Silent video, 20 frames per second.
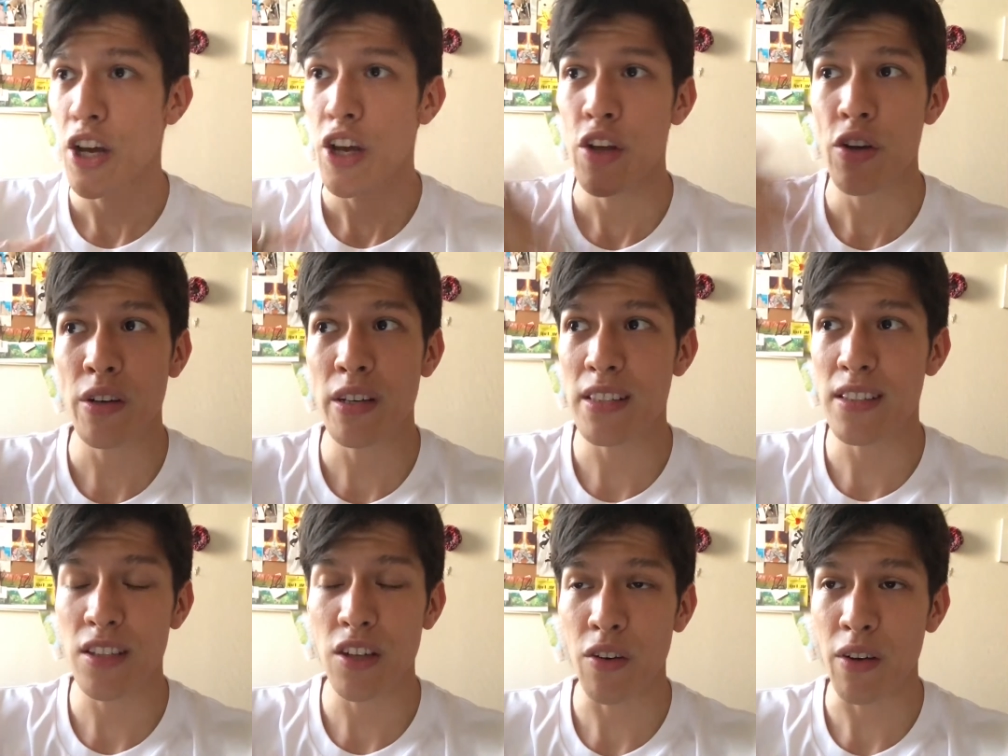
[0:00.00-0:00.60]
You
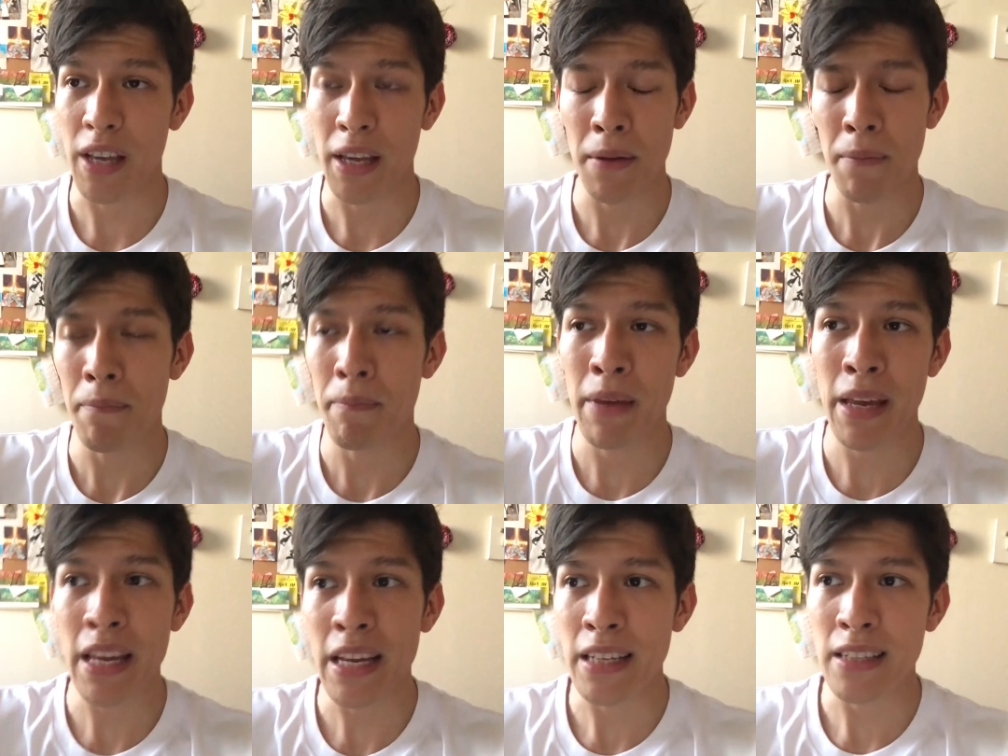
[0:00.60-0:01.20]
can still eat
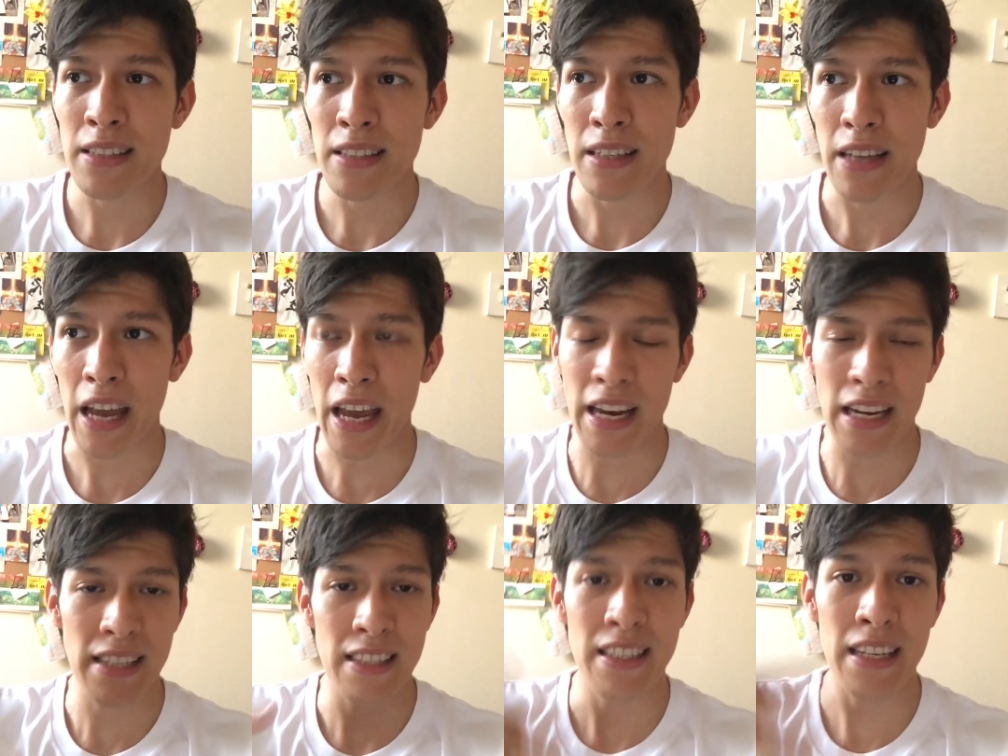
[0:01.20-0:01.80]
meat
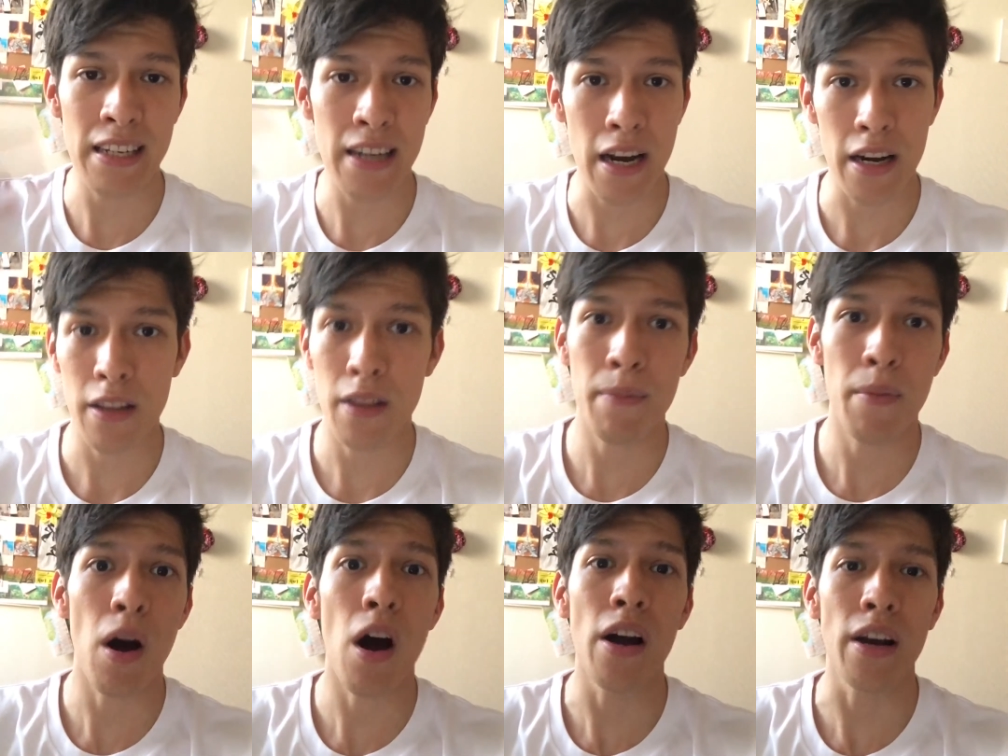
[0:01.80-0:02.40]
and ascend out of
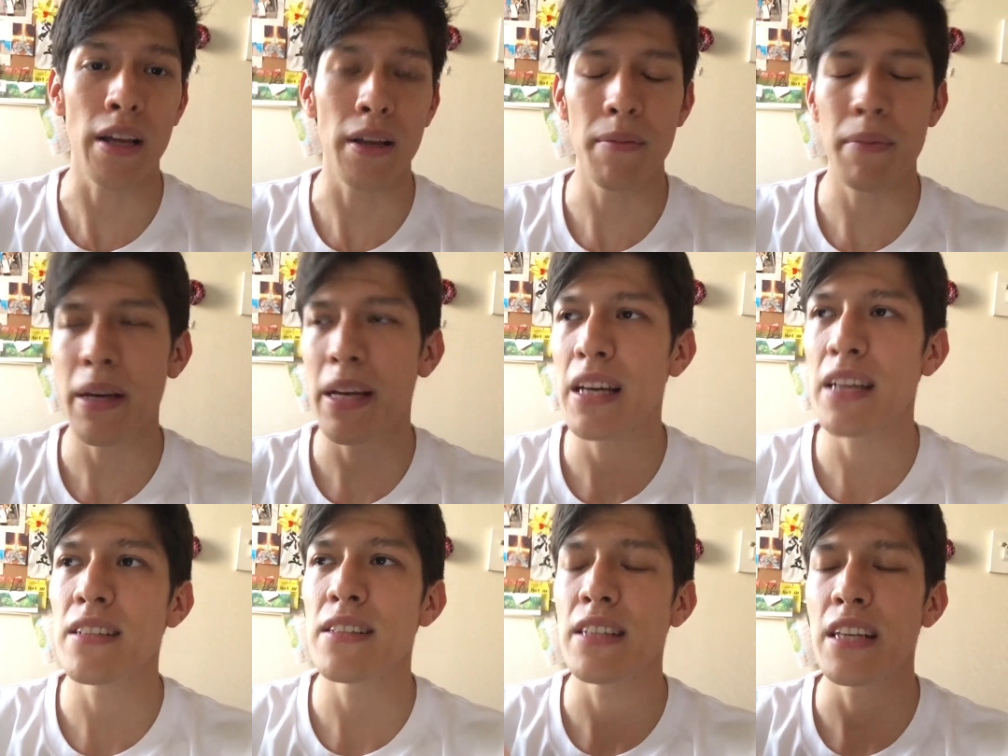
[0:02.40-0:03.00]
the body,
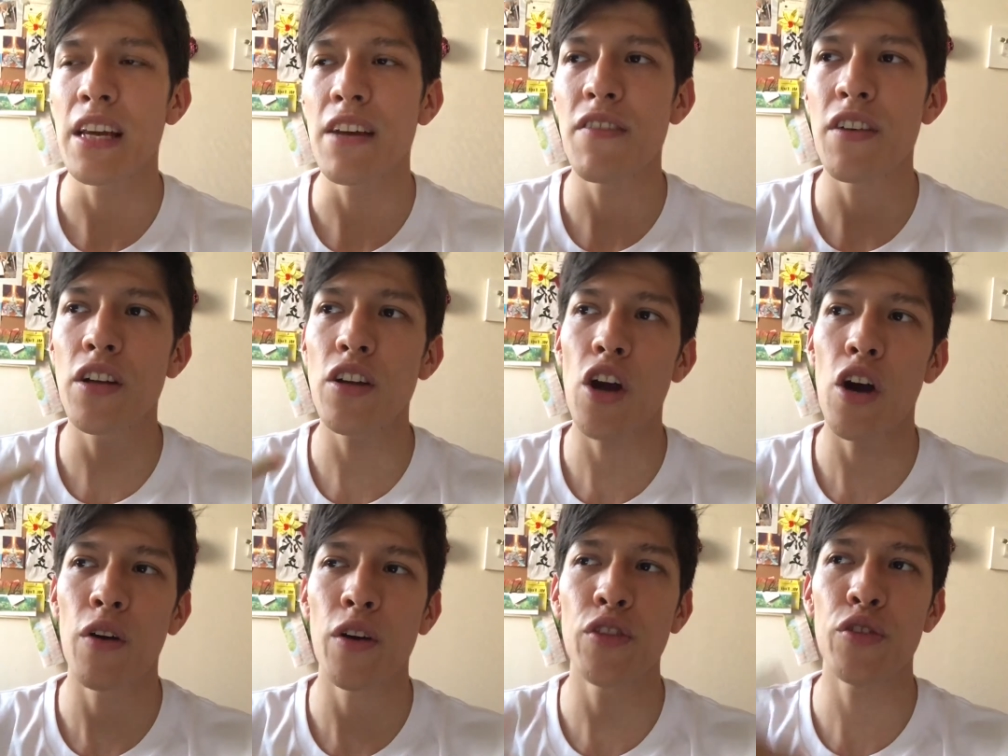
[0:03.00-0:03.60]
because even
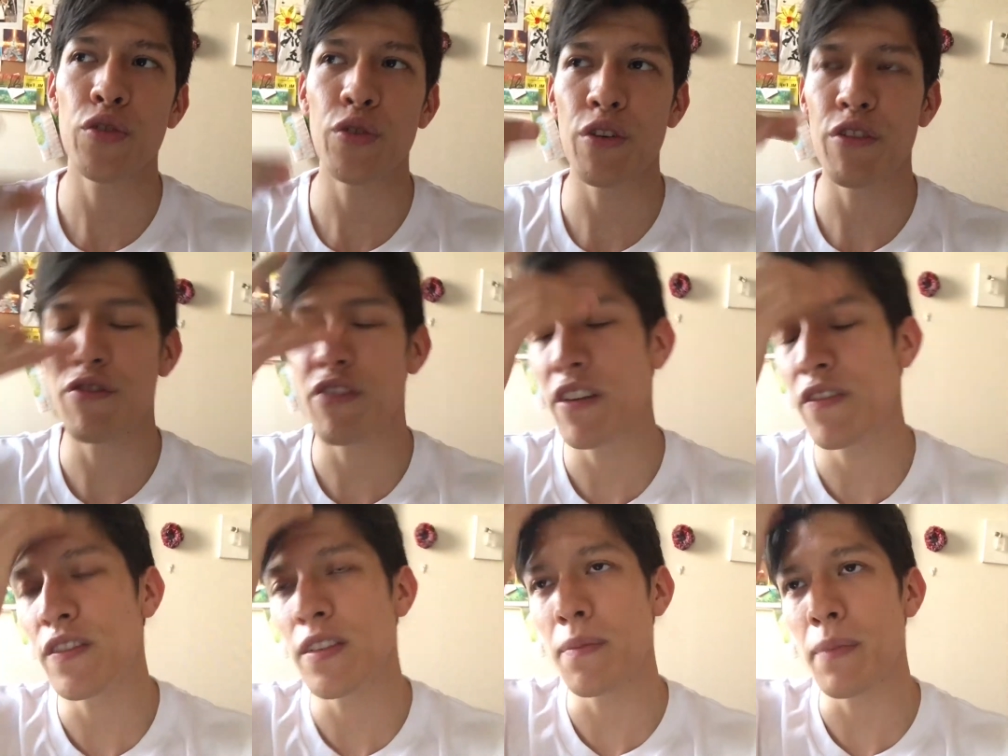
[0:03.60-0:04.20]
going through a
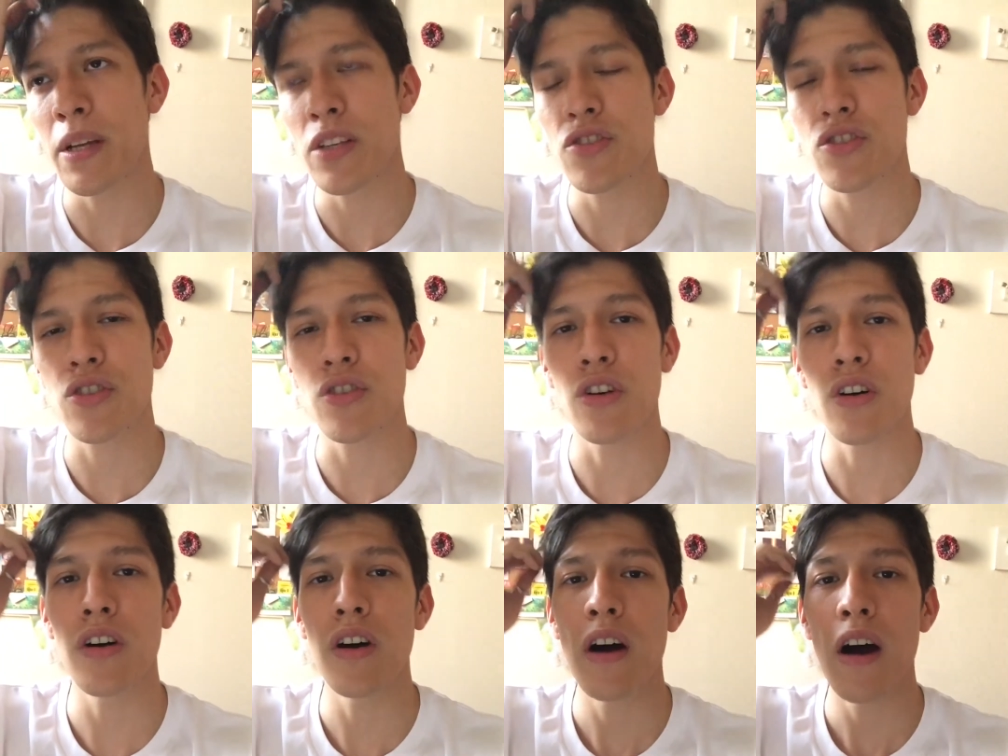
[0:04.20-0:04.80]
5th
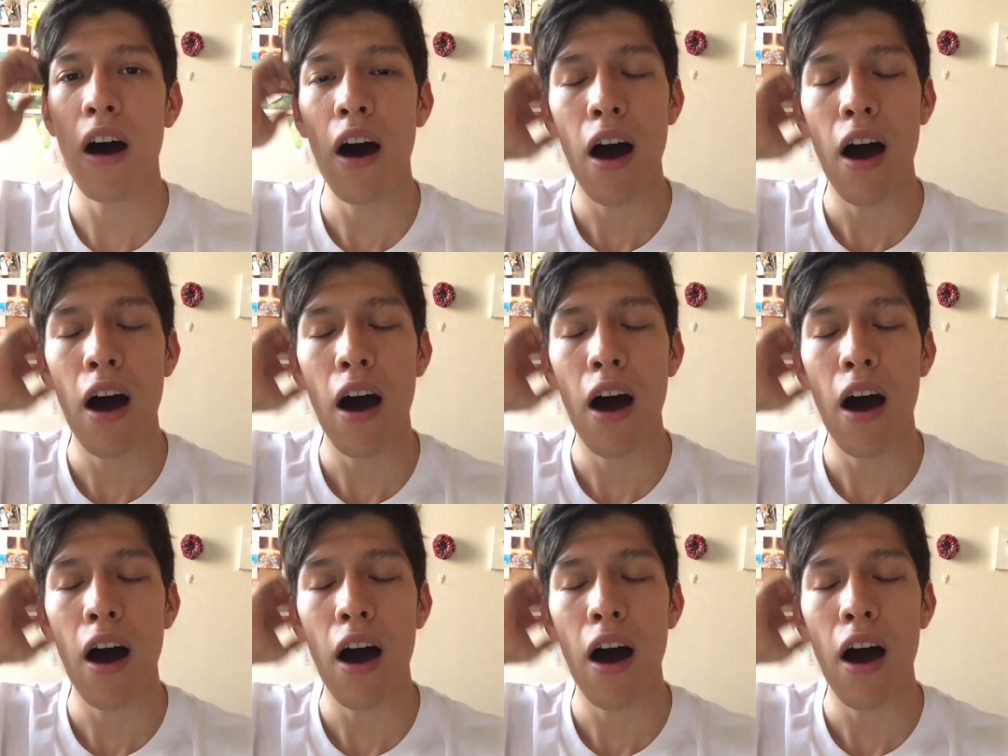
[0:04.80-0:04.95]
dimensional,